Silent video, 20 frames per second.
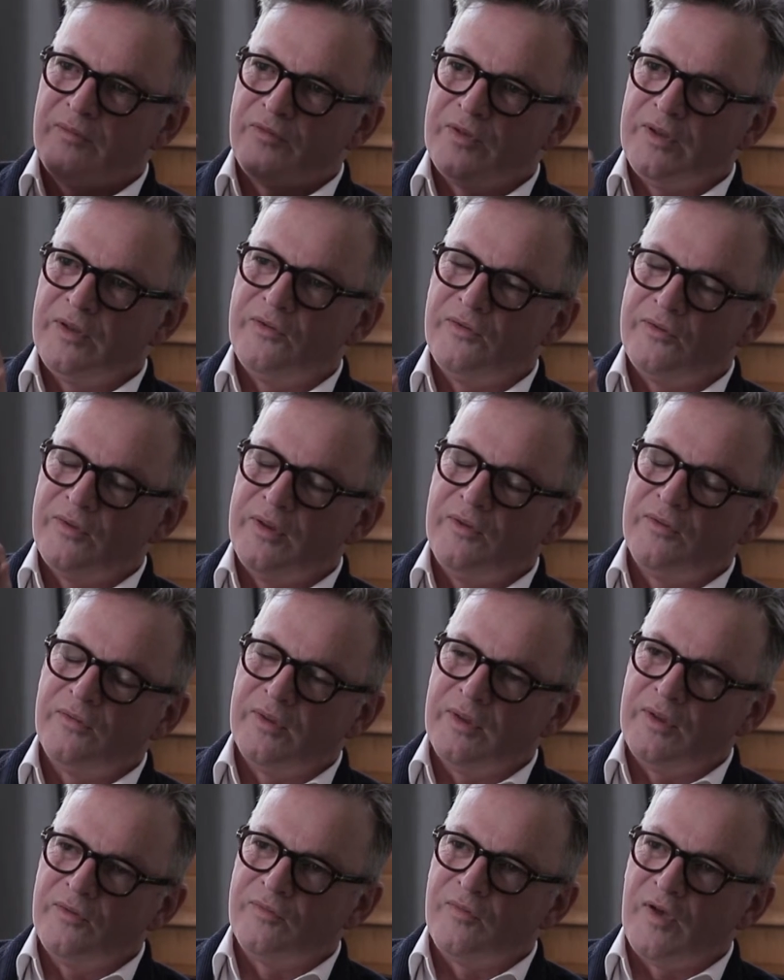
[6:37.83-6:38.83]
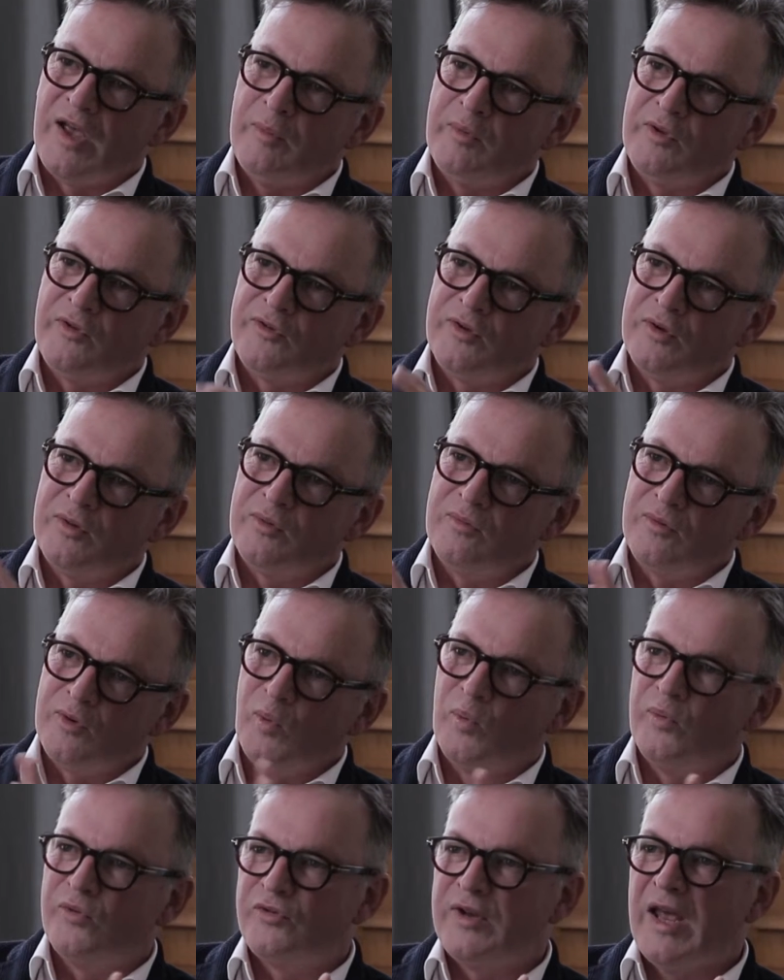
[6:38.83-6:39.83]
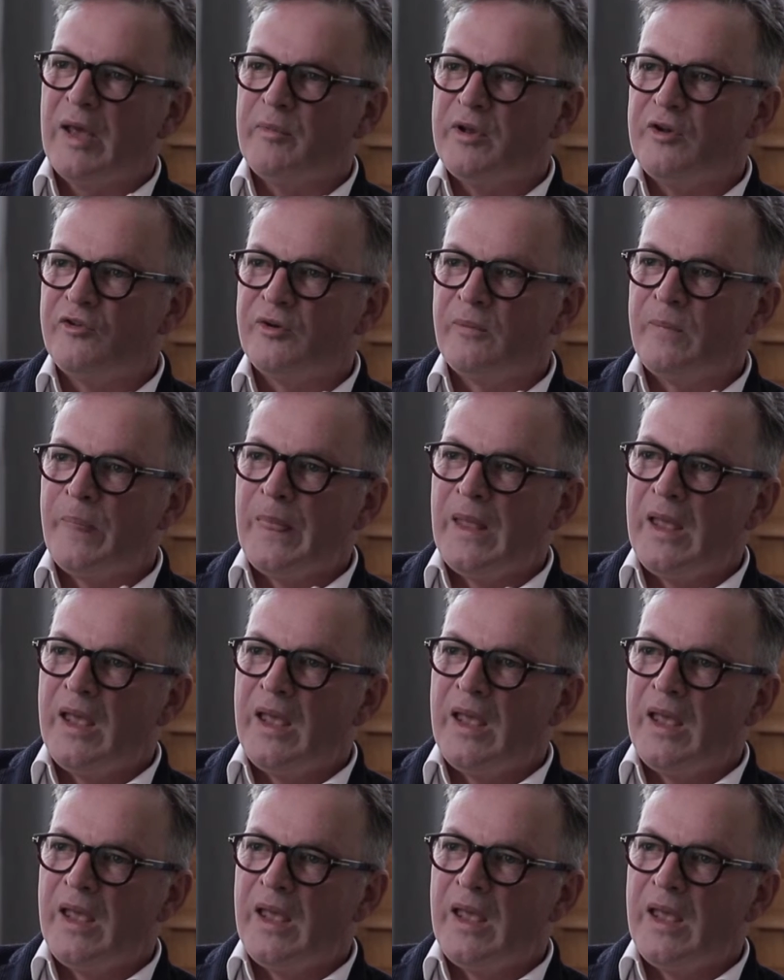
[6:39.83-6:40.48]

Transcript: for these fibers to cause damage.